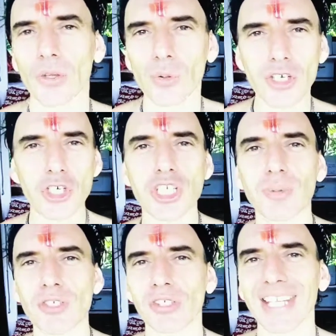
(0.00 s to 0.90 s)
the
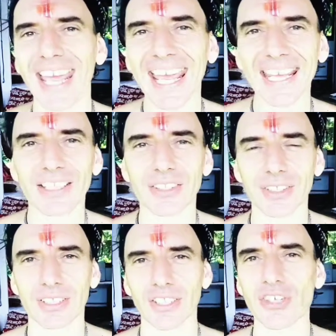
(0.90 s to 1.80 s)
relationship doesn't
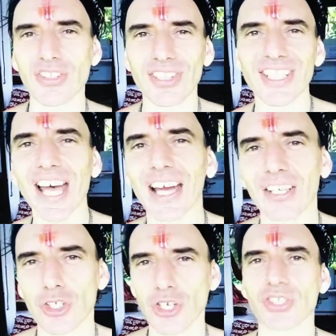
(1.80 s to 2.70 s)
end, it doesn't
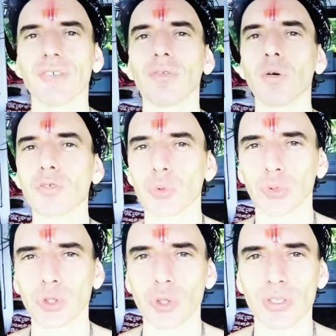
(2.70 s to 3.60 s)
die, it just evolves
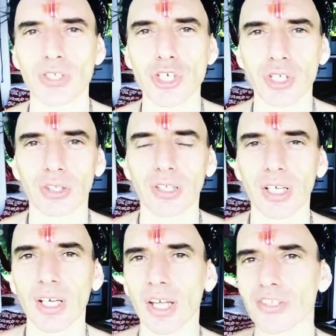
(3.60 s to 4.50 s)
when you transition.
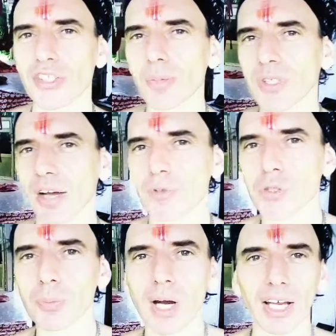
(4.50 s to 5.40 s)
And
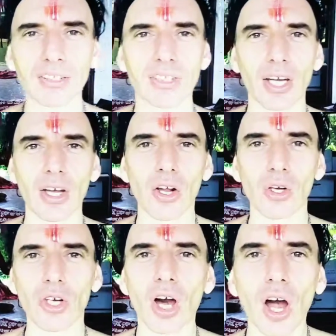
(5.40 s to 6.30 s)
sometimes you might
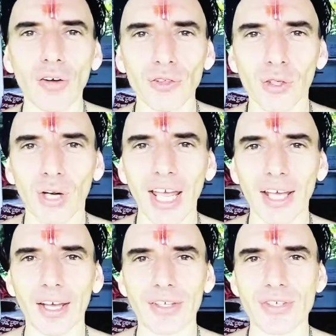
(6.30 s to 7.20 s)
love your
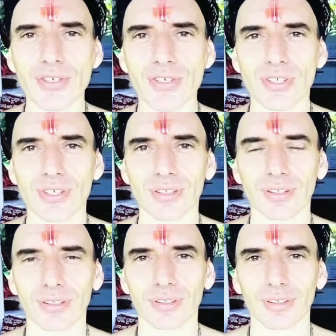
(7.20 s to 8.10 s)
ex
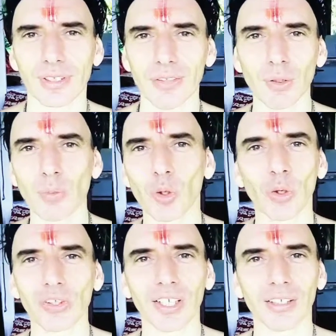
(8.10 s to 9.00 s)
even
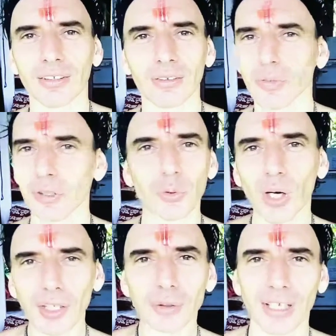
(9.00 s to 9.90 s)
more than when you
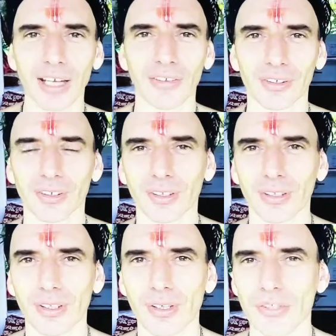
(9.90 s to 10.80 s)
were together.
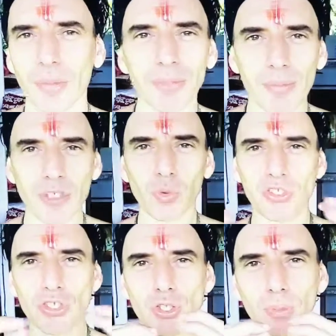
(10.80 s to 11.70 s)
Sometimes there
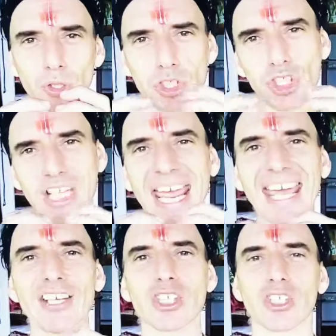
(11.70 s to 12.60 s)
was so much
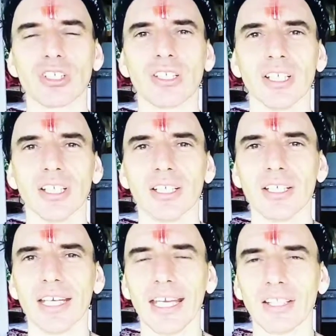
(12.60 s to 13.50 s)
tension
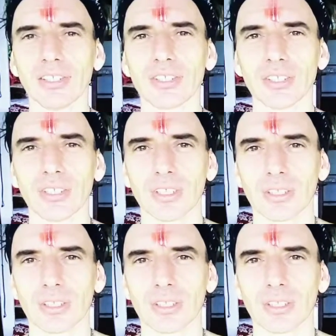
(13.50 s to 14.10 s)
and